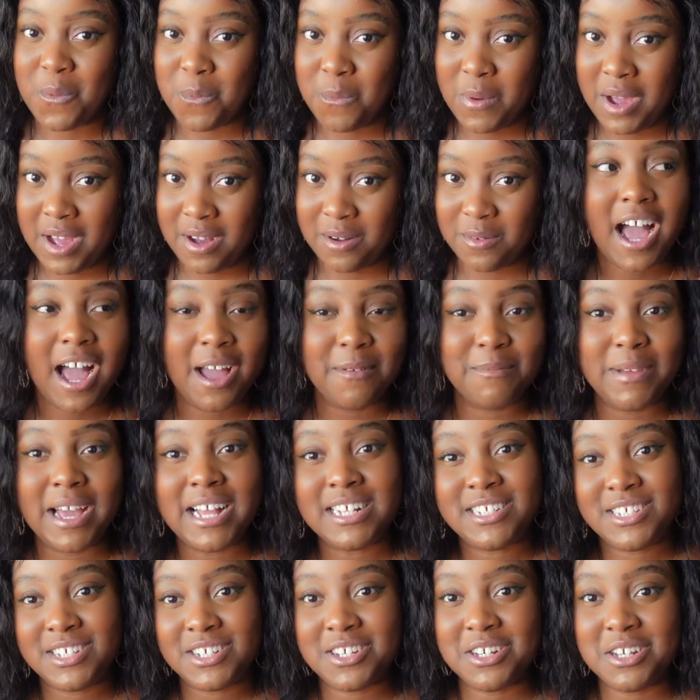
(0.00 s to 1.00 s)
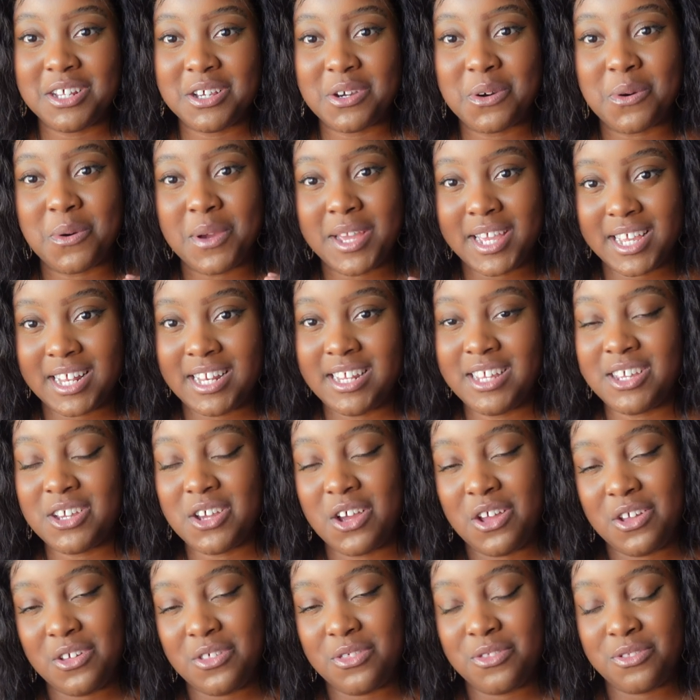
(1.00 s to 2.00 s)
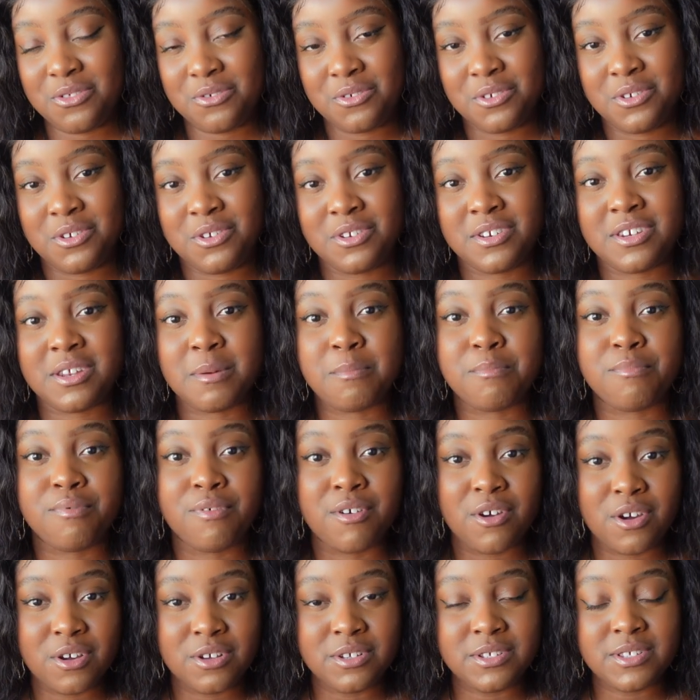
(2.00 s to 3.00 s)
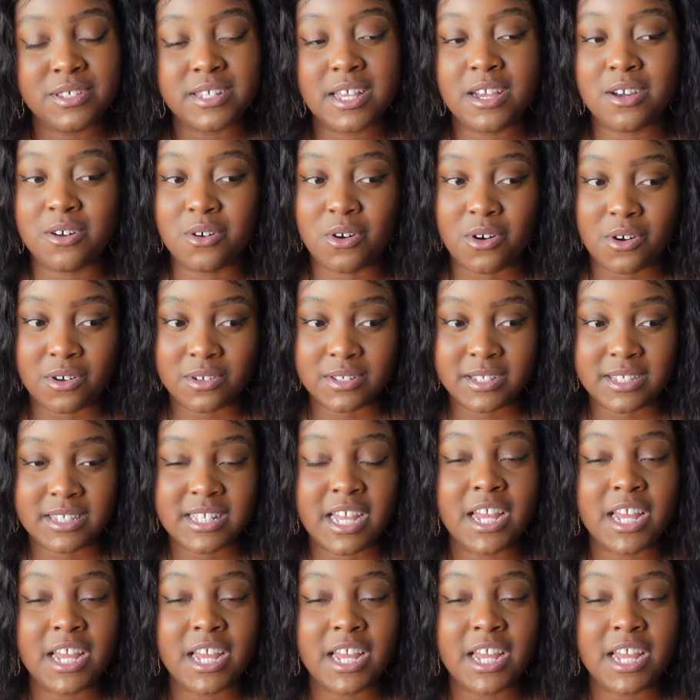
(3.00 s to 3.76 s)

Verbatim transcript: Well, I'm actually going to quickly go through the pros and cons,